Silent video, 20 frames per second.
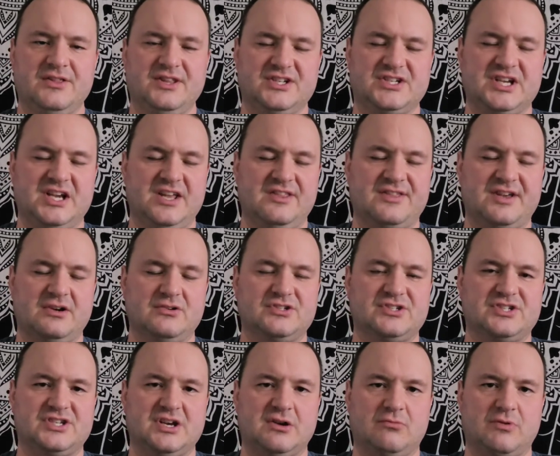the 10th
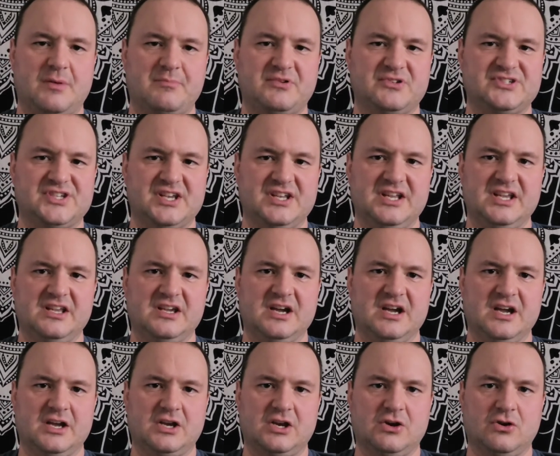house representing
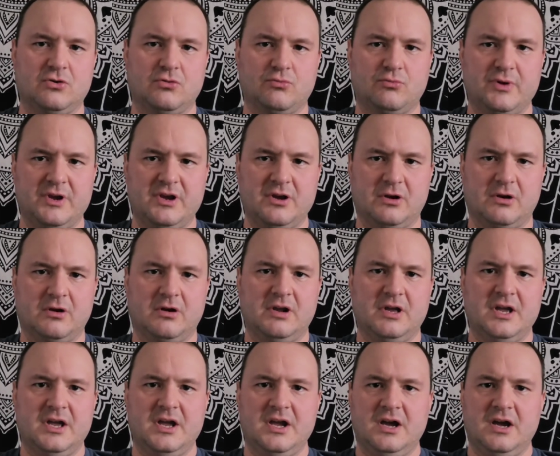a
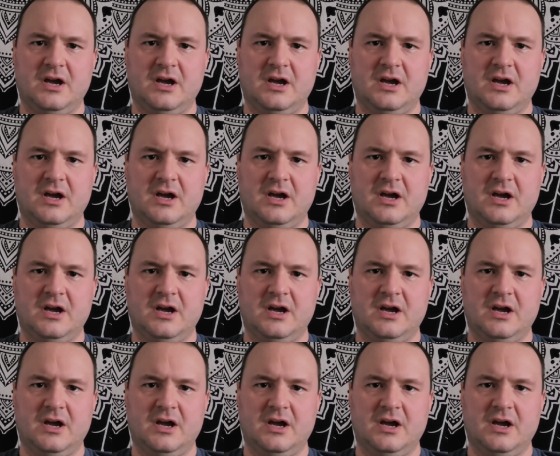career